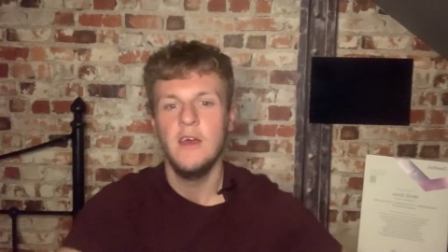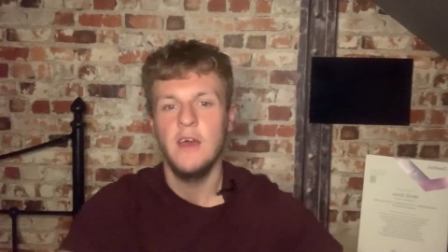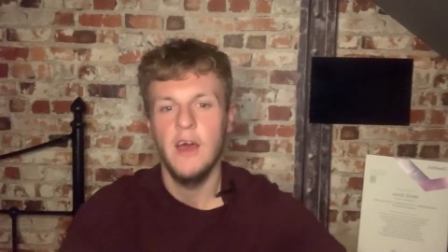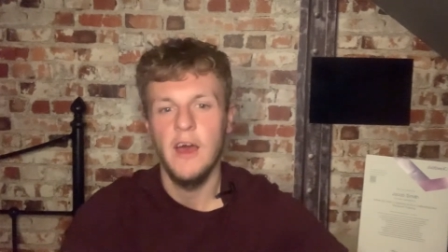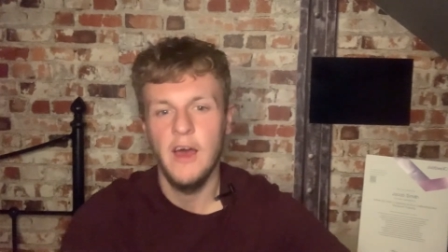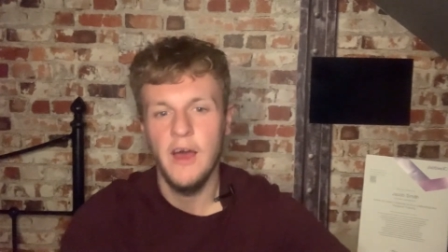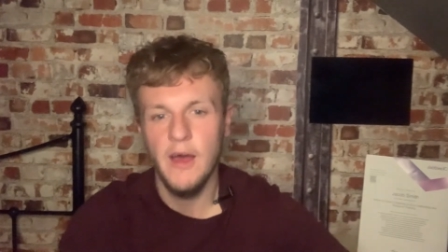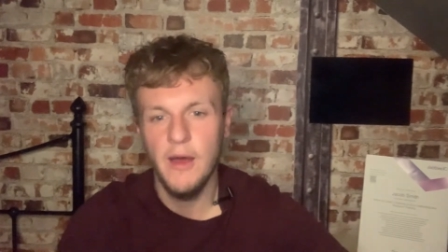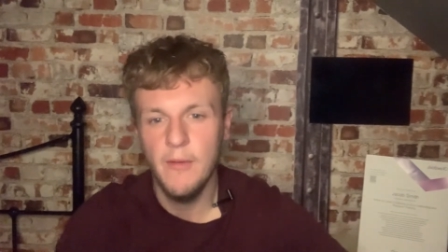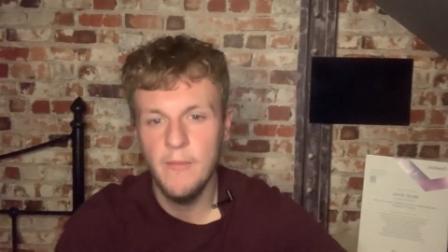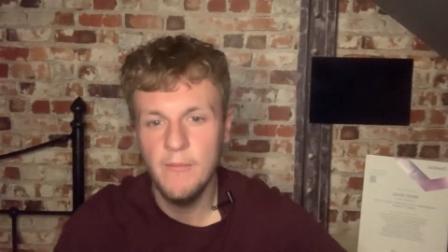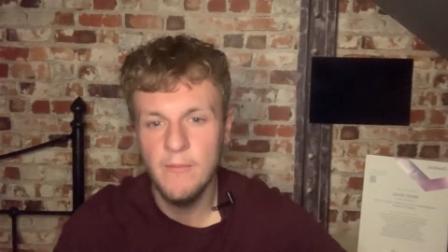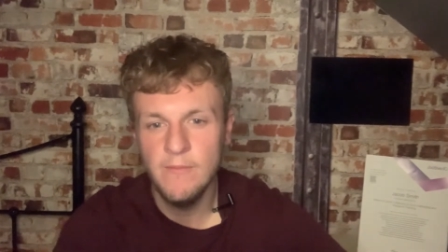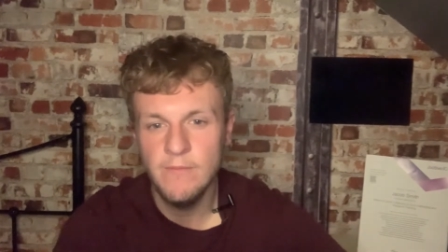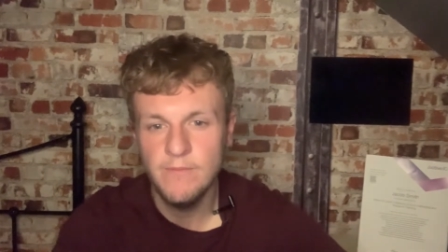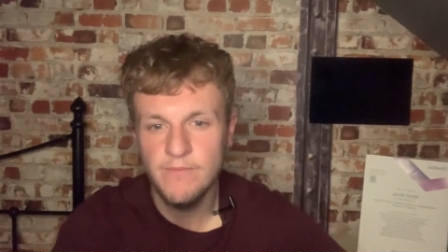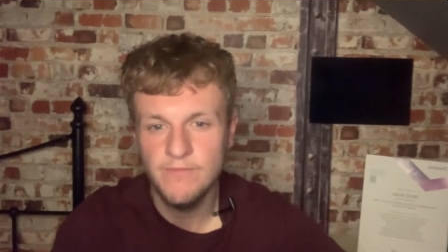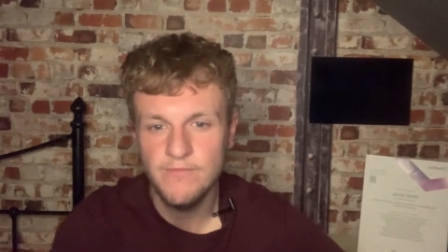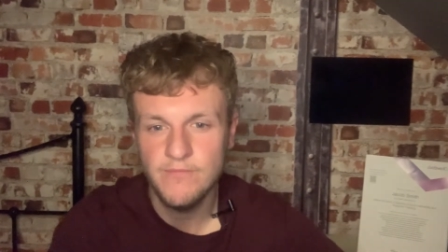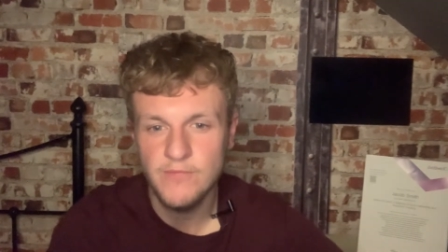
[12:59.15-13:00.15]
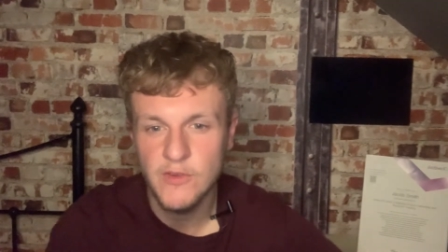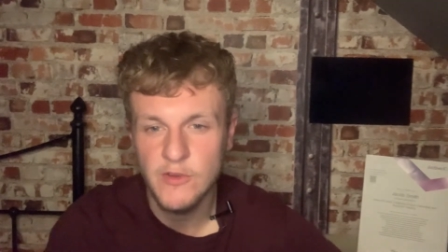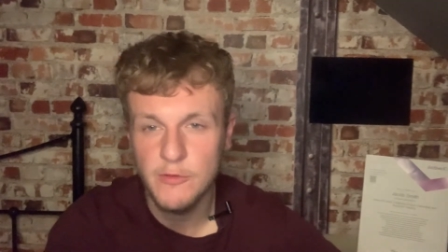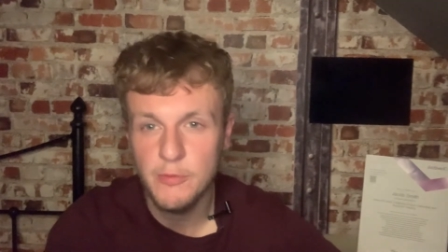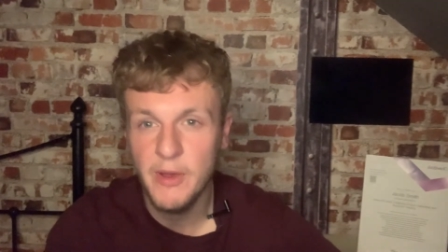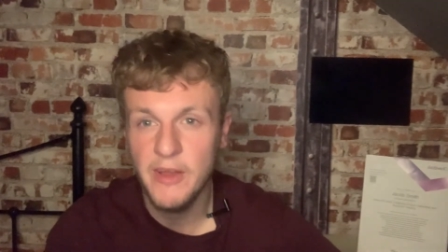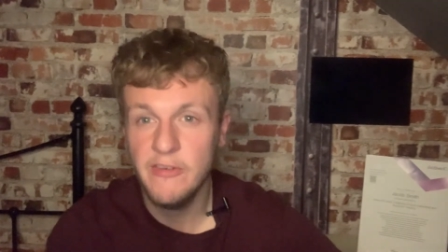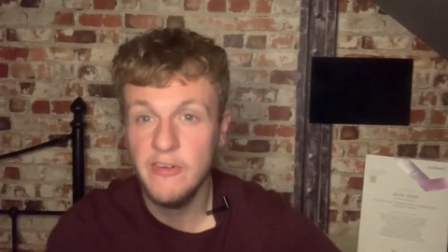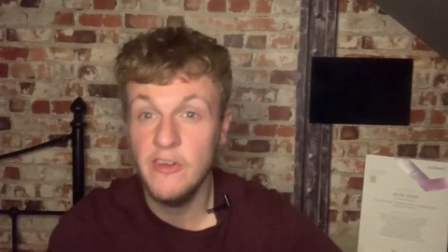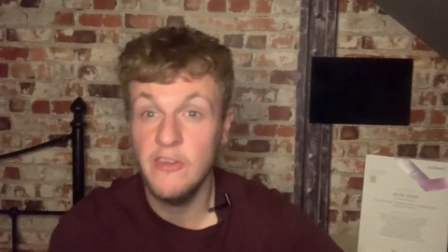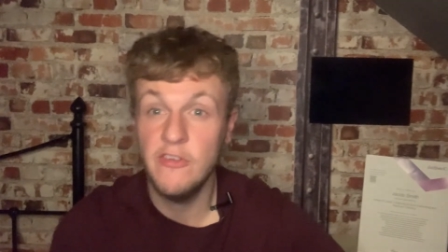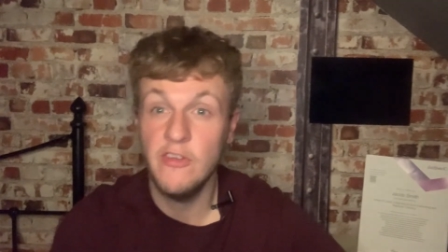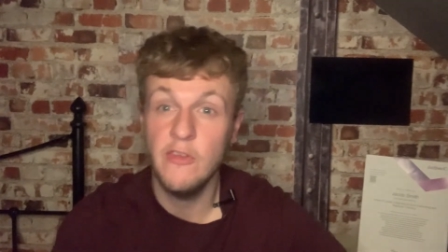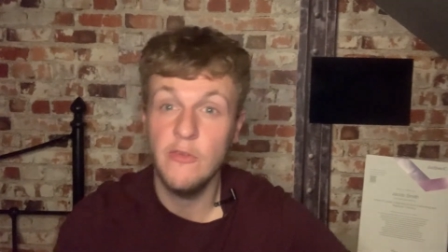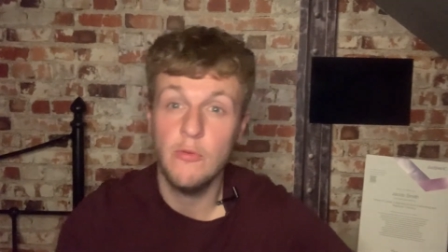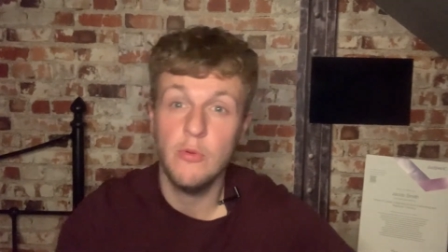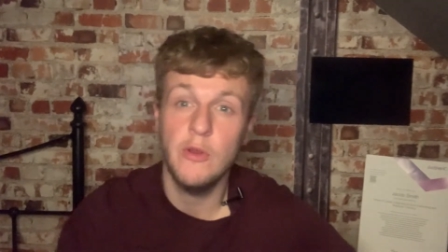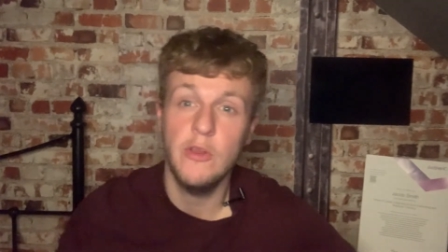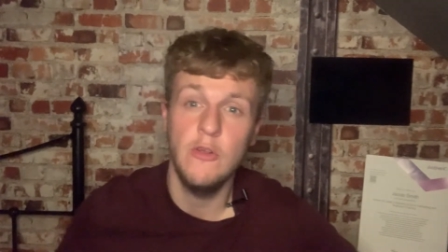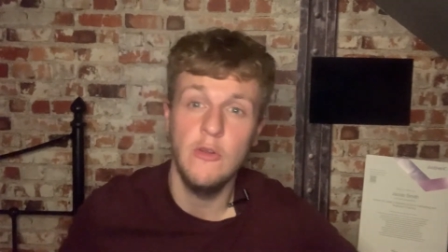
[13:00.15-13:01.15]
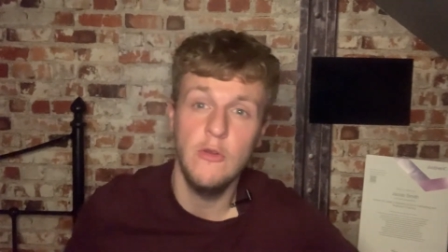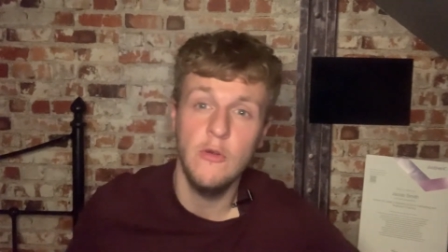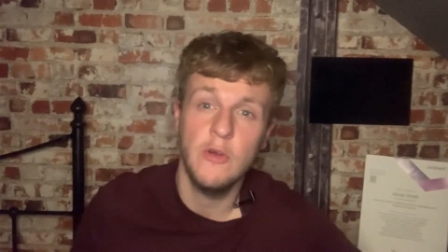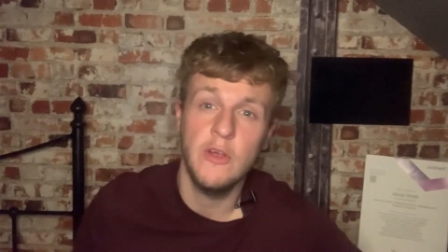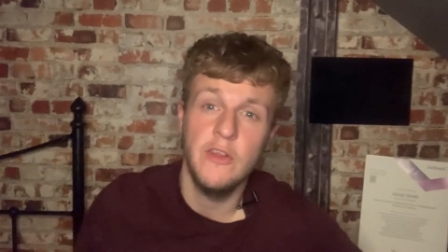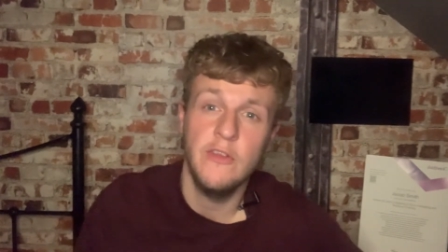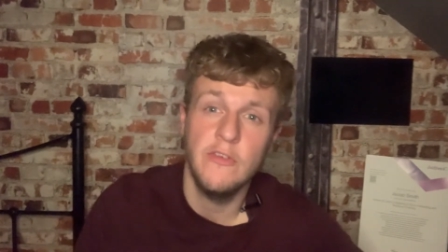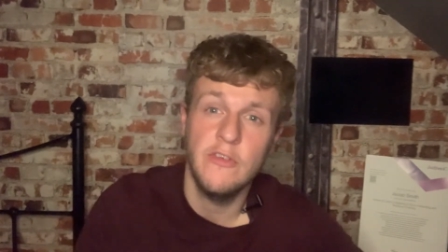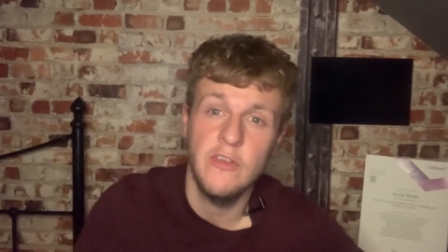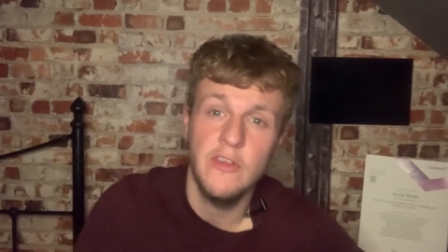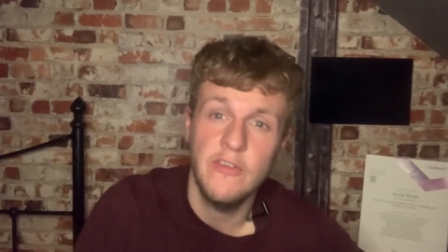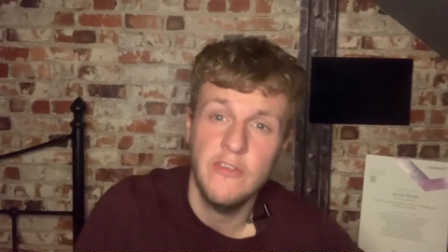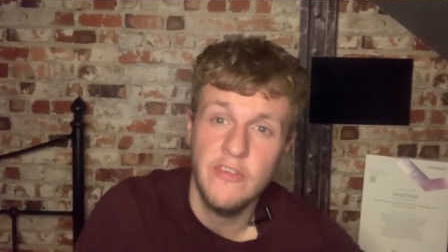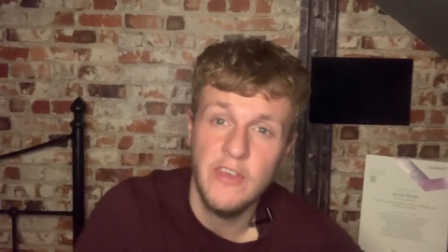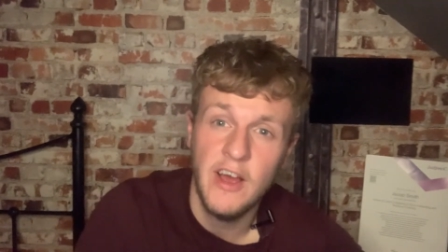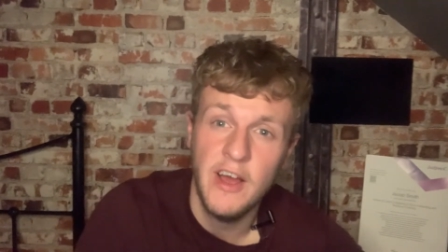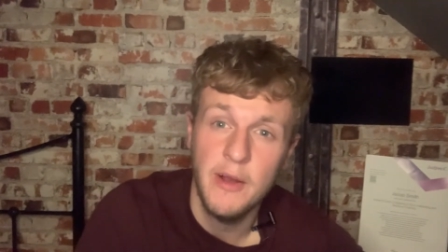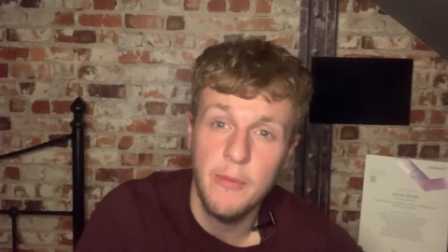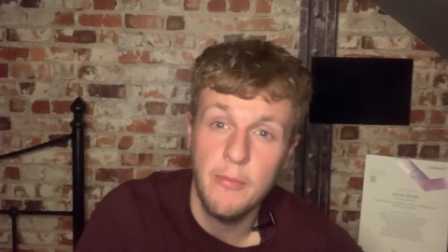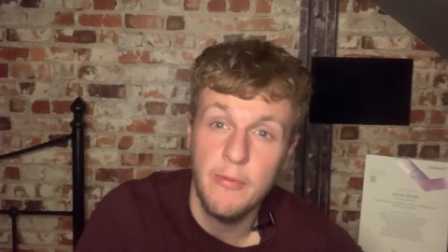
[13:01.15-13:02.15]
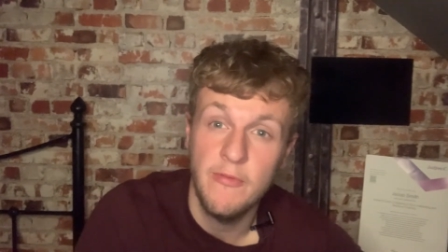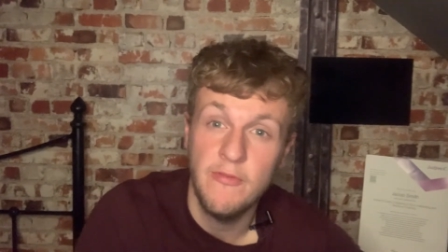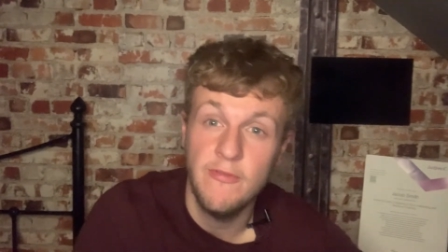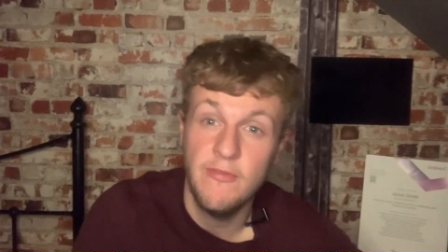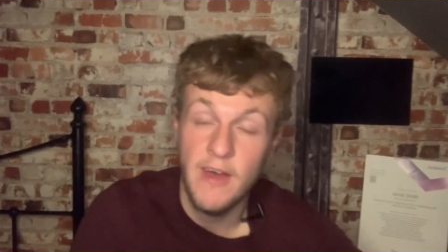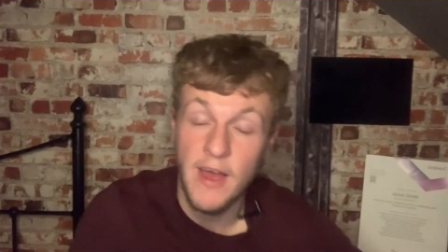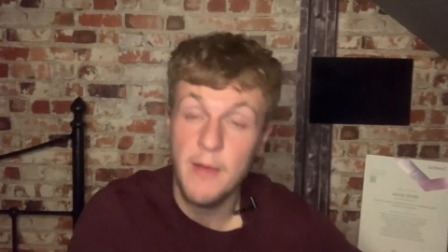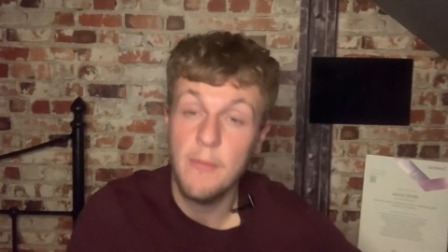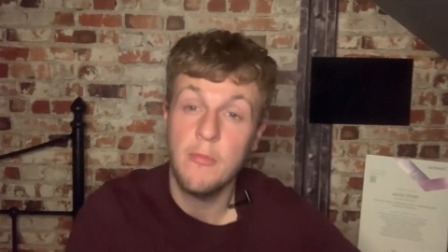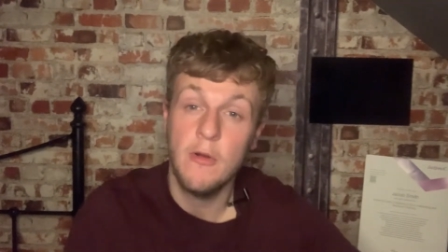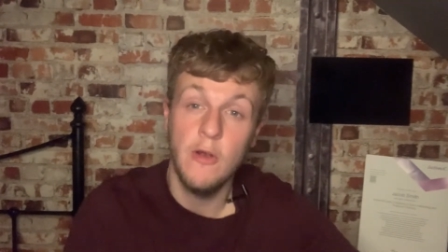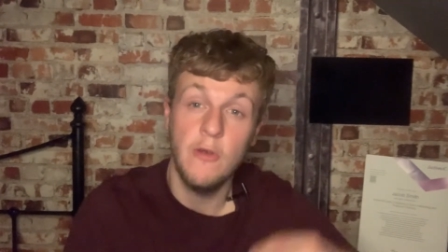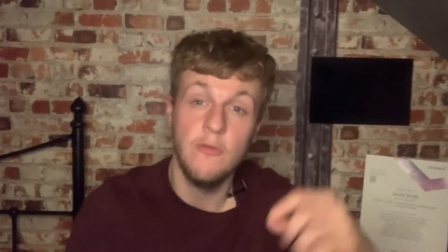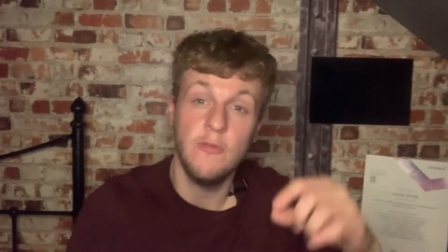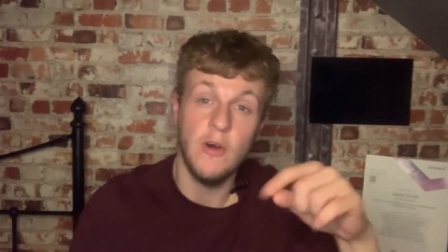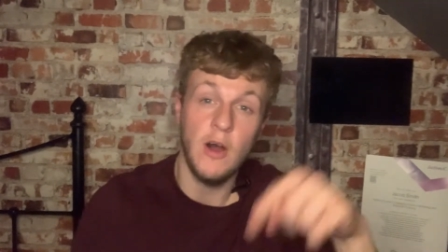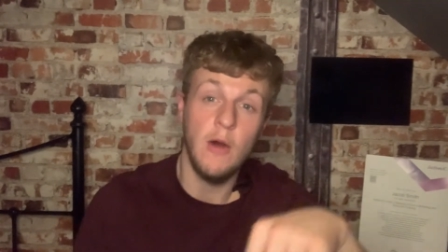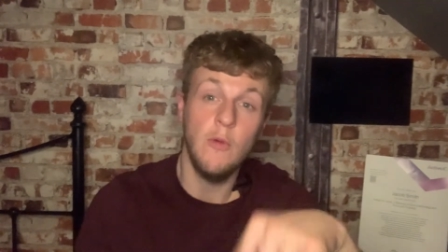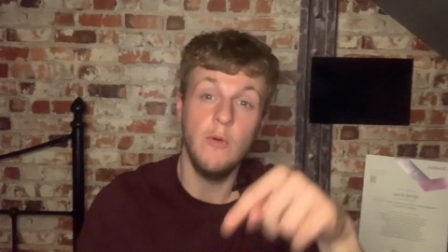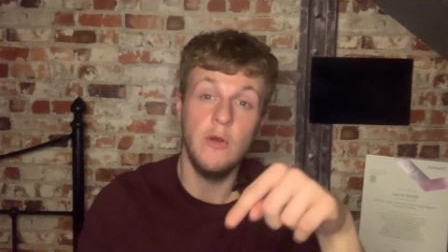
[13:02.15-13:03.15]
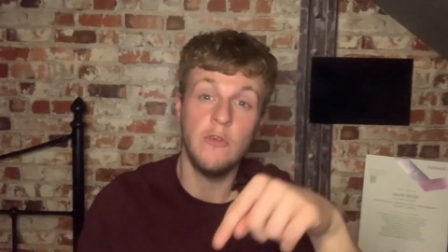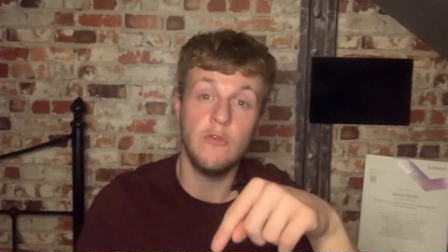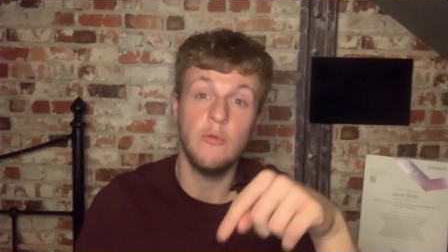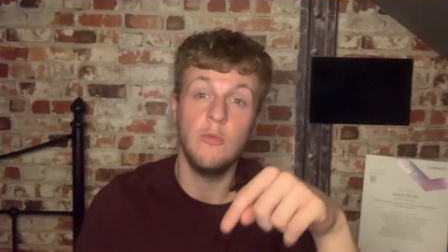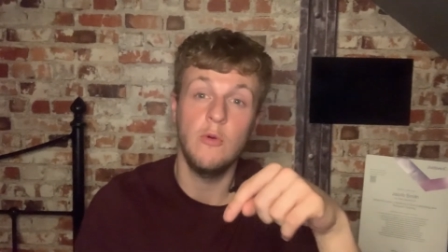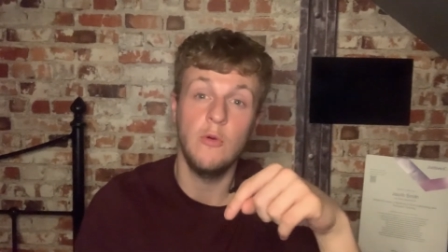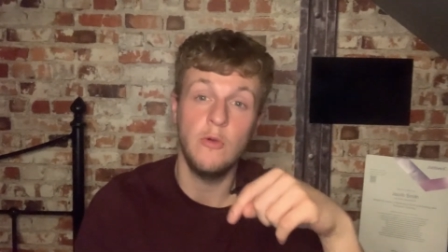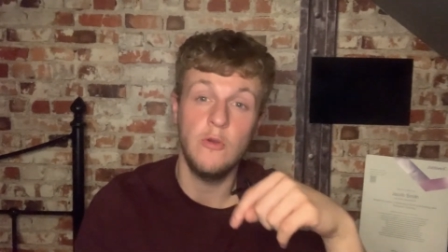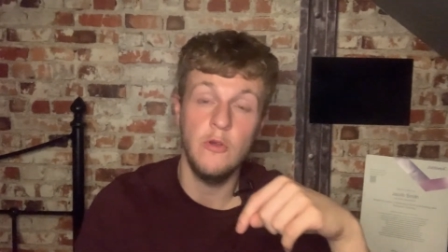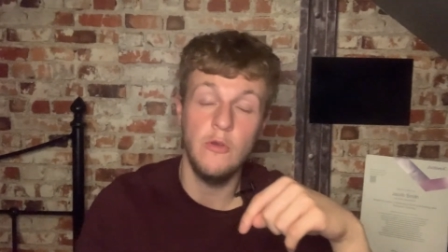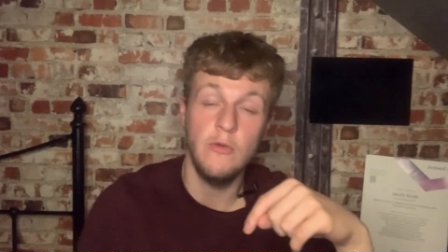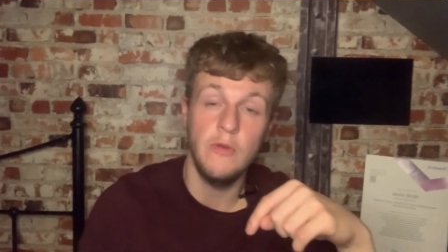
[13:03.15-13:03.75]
Um, especially since when you look into the side effect profile, which we'll do